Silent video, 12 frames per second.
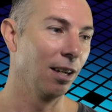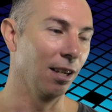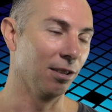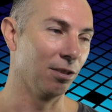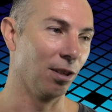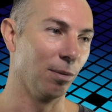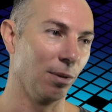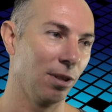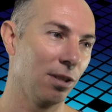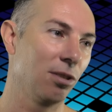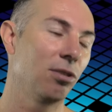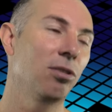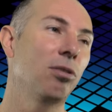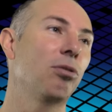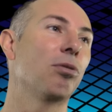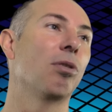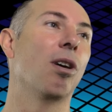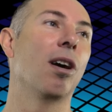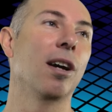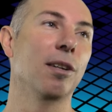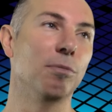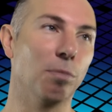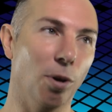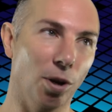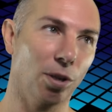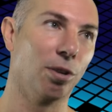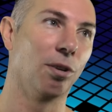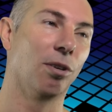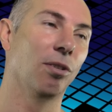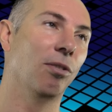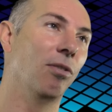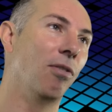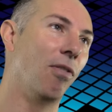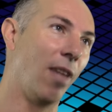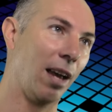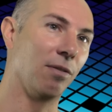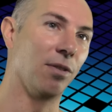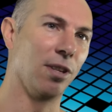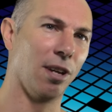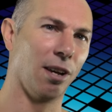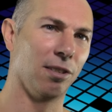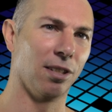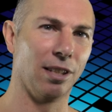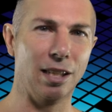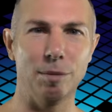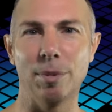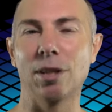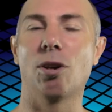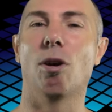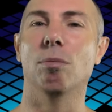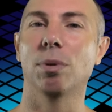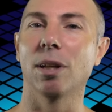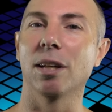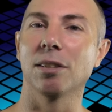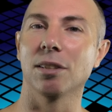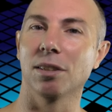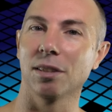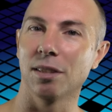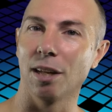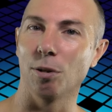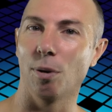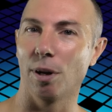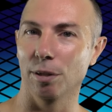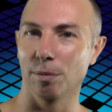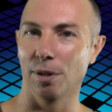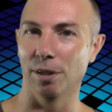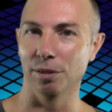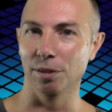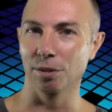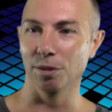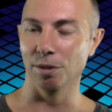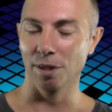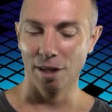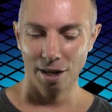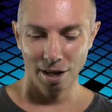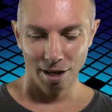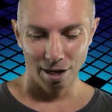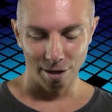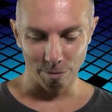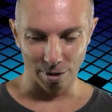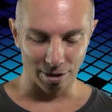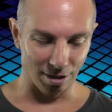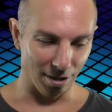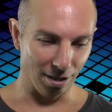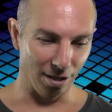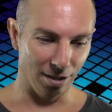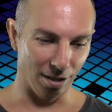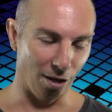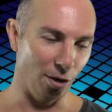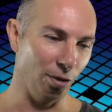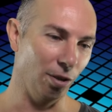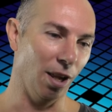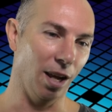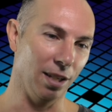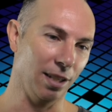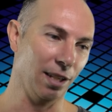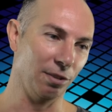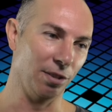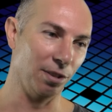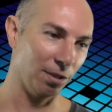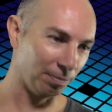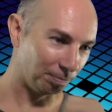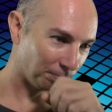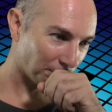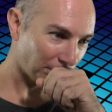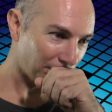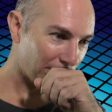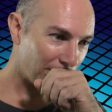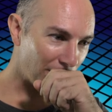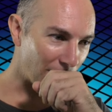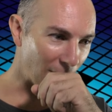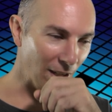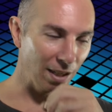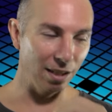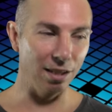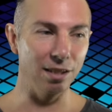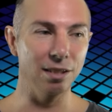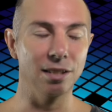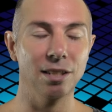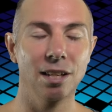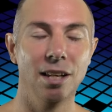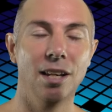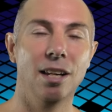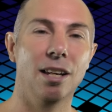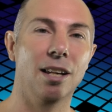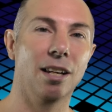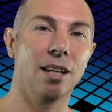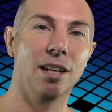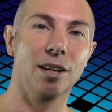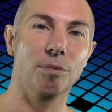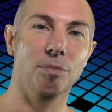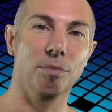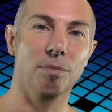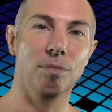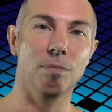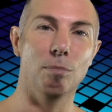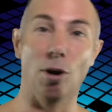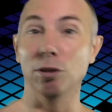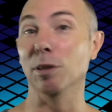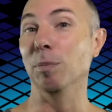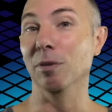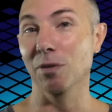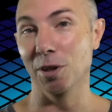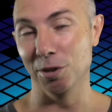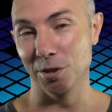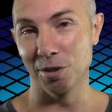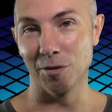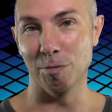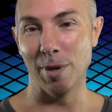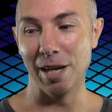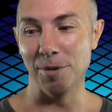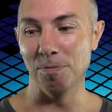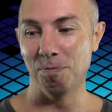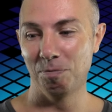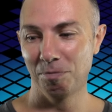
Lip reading: And so I'm going to try and work on that video. It's a little bit complex, and it's going to take quite a while to do. But the whole idea is multiple versions of me